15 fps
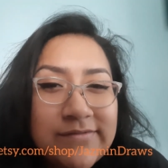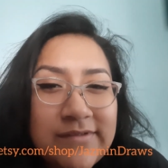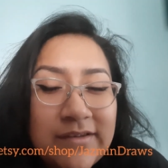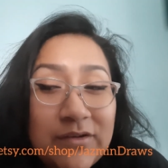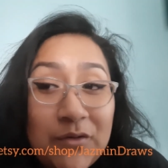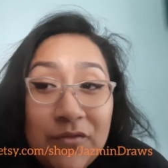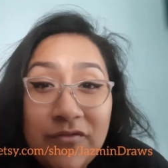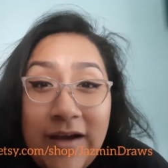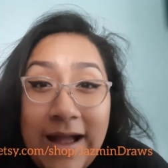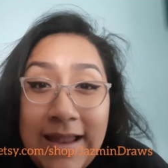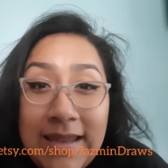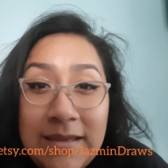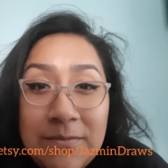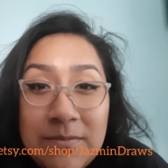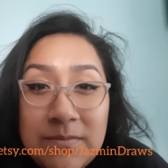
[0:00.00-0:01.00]
not your
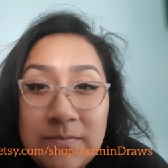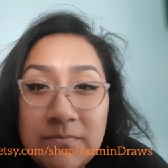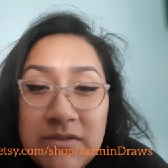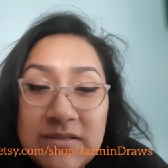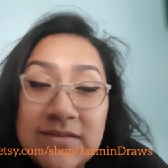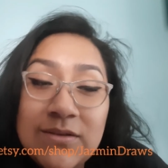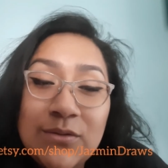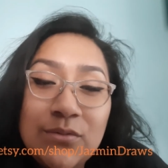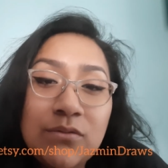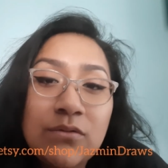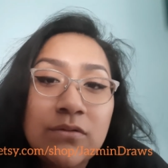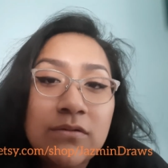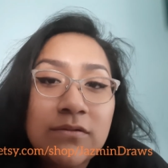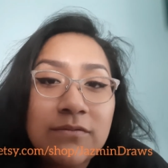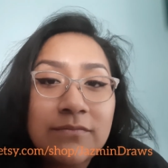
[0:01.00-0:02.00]
vibe, it's
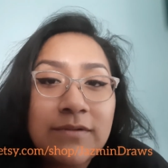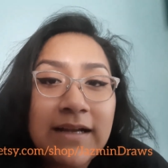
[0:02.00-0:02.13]
cool.